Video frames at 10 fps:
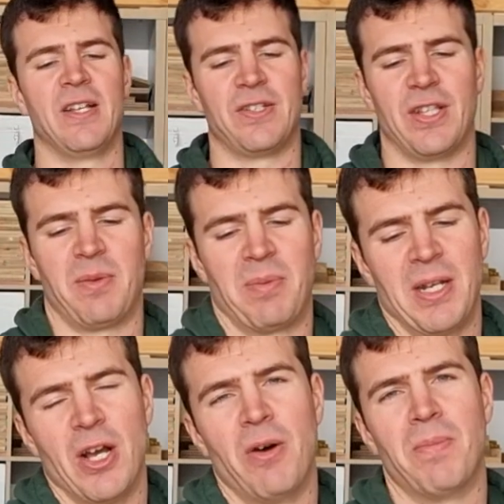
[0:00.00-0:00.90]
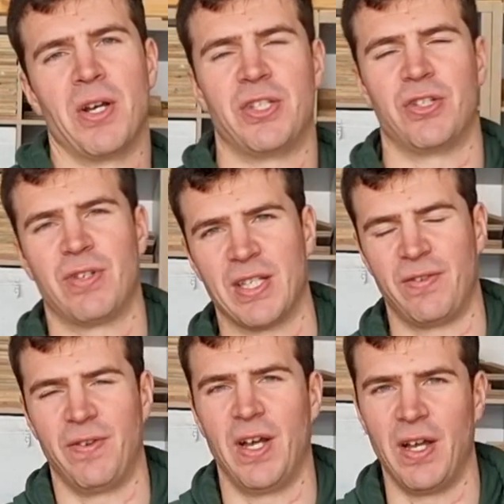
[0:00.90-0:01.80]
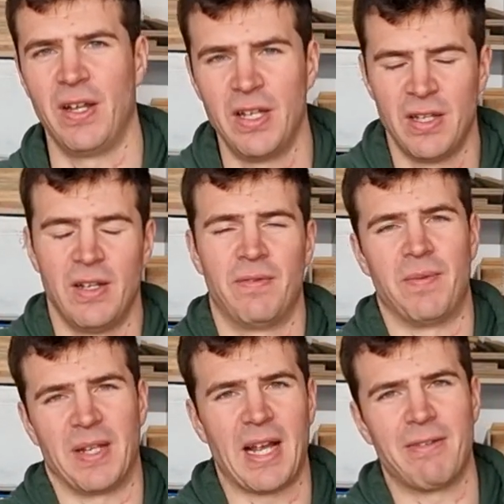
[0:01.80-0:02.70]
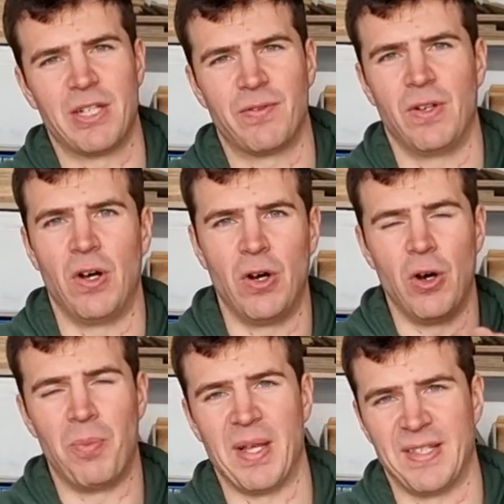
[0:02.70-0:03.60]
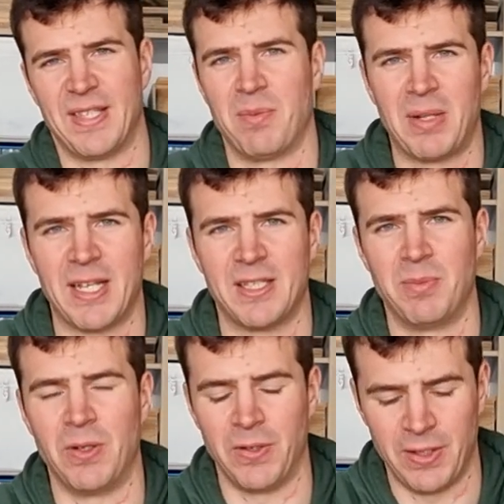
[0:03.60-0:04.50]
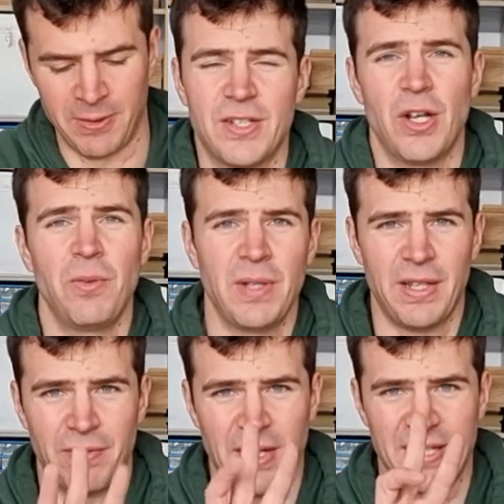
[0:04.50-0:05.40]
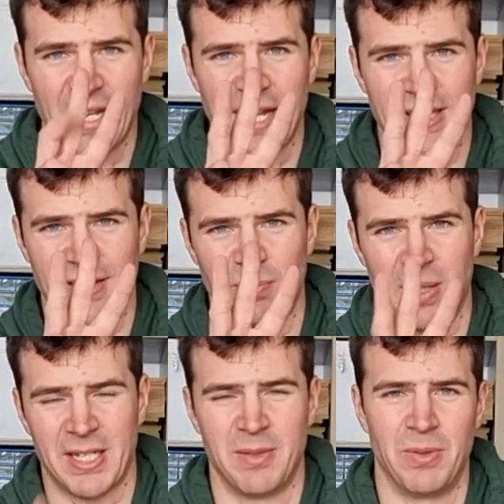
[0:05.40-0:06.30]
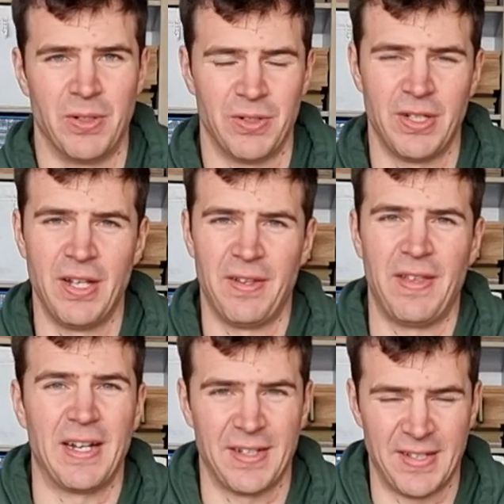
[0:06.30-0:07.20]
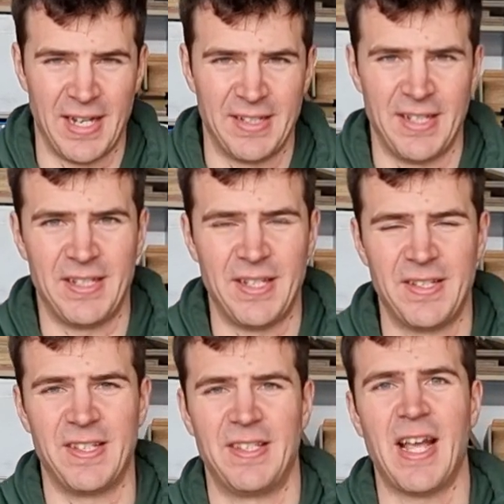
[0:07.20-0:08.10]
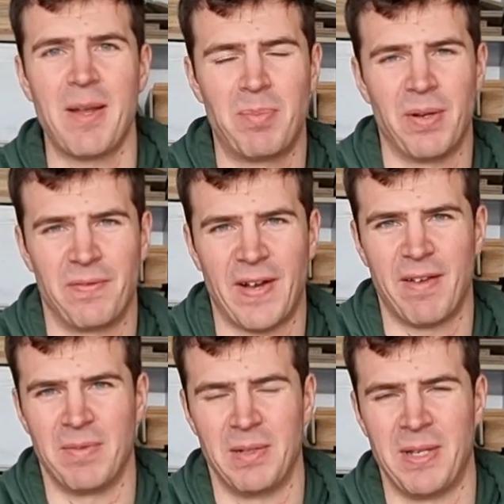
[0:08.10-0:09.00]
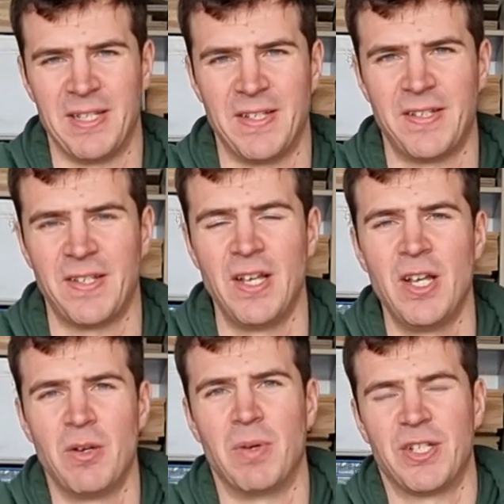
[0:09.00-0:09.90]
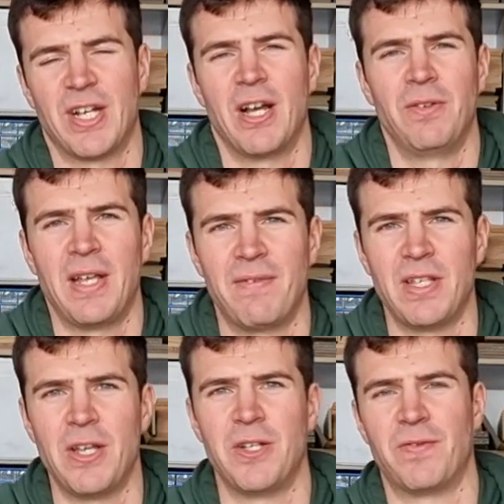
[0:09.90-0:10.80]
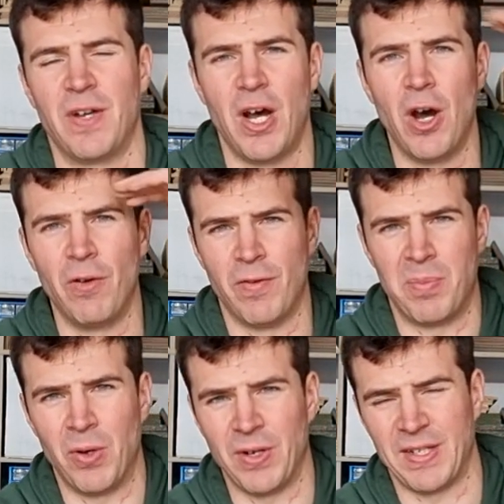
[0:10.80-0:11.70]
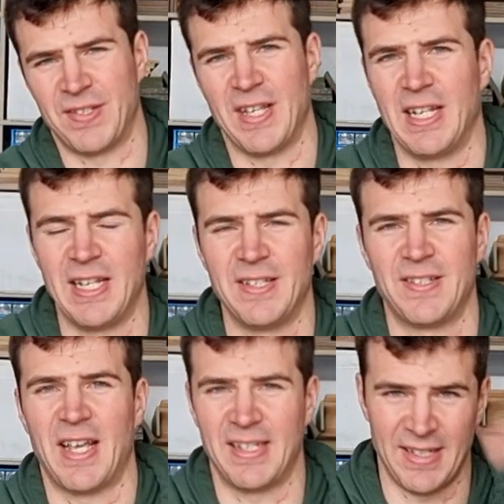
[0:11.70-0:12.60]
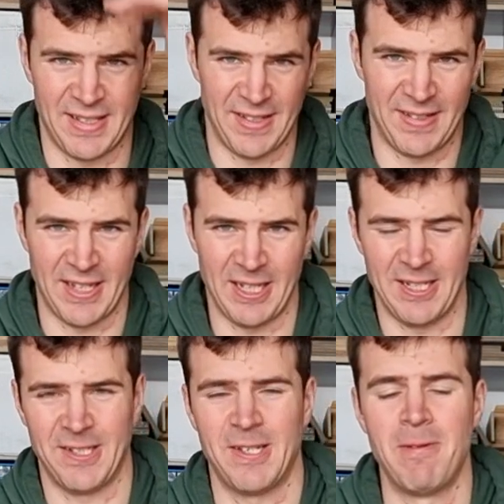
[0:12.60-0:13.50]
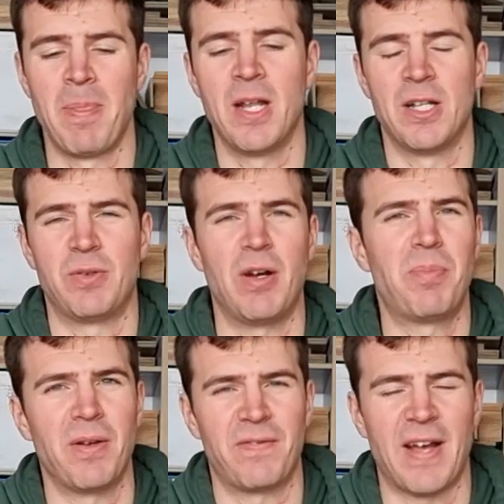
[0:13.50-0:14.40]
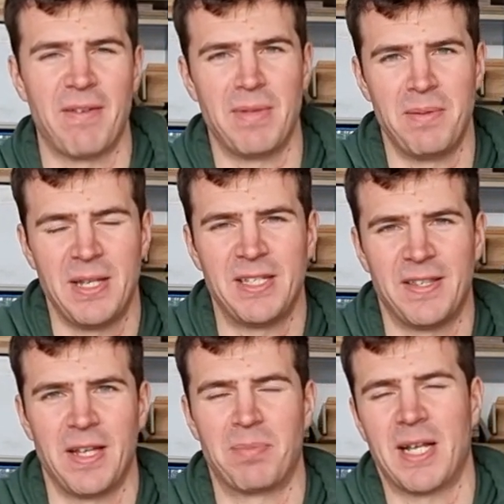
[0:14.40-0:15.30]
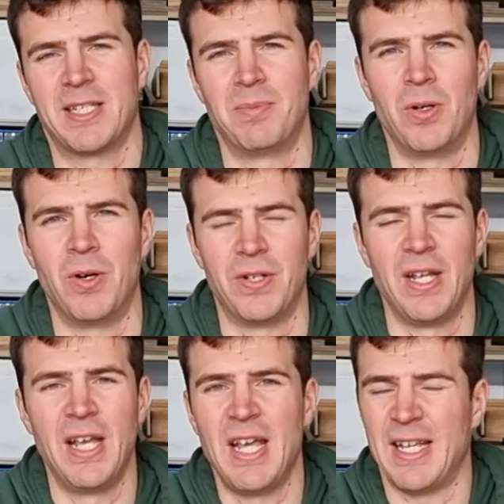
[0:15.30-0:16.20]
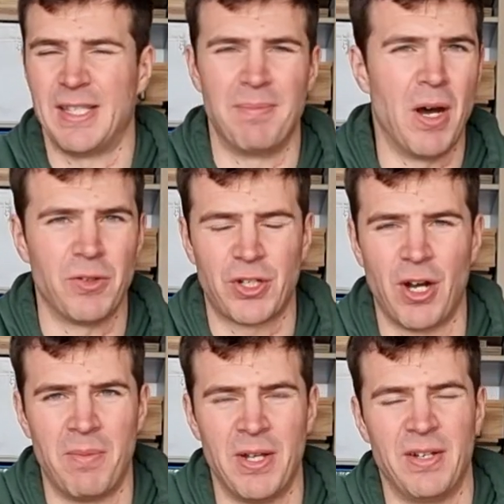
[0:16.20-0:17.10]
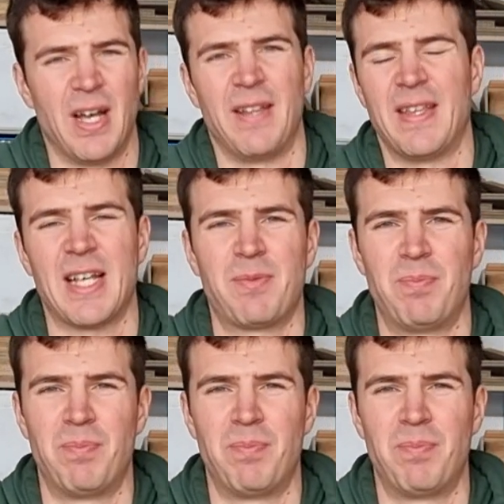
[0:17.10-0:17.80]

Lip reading: so there can be no moisture transfer from the garage floor up into the plasterboard. There's only 3 sizes of plasterboard thickness in existence. There's 9.5 millimeters, which I only ever use for overboarding ceilings, existing ceilings. 12.5 millimeter thick plasterboard is the most common, and that's